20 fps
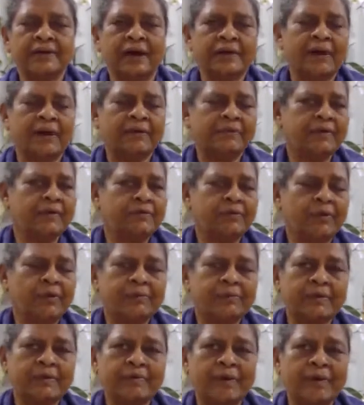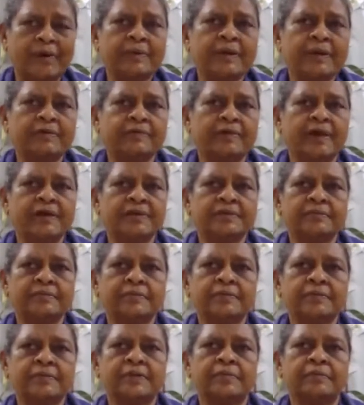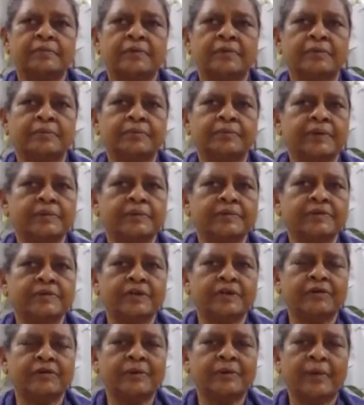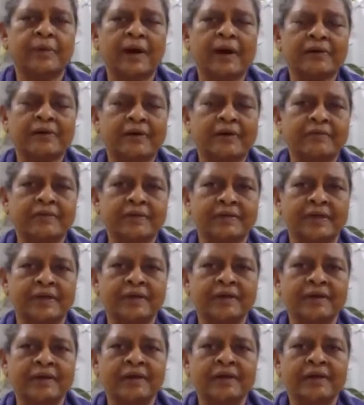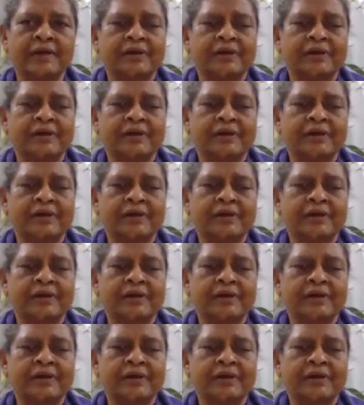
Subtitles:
I have informed the family, friends, the permission of the monk, everything.